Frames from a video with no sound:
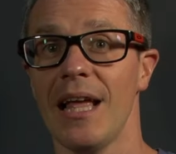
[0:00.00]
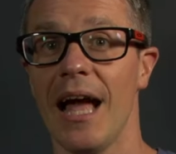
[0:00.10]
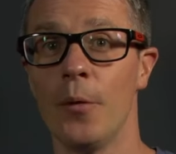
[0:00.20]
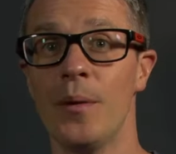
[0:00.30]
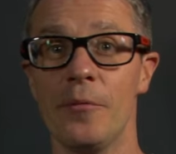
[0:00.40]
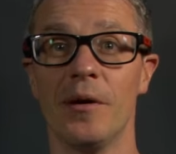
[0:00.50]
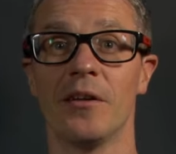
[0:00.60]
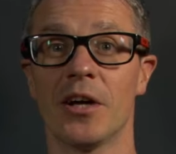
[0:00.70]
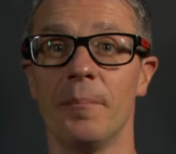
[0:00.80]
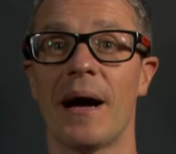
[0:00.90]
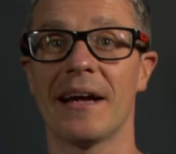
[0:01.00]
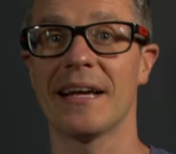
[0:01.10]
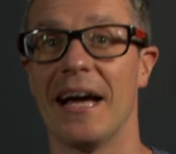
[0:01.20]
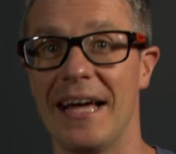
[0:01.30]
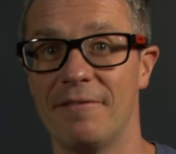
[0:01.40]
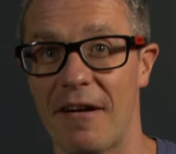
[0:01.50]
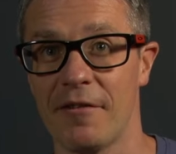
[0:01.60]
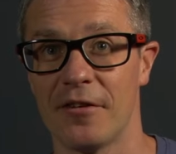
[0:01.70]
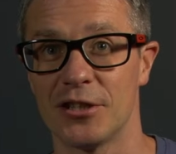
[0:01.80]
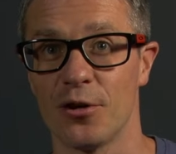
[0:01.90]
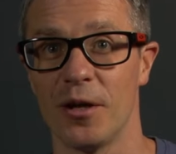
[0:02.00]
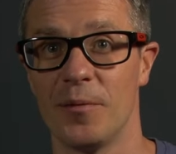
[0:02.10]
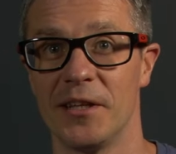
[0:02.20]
We will come back very, very shortly with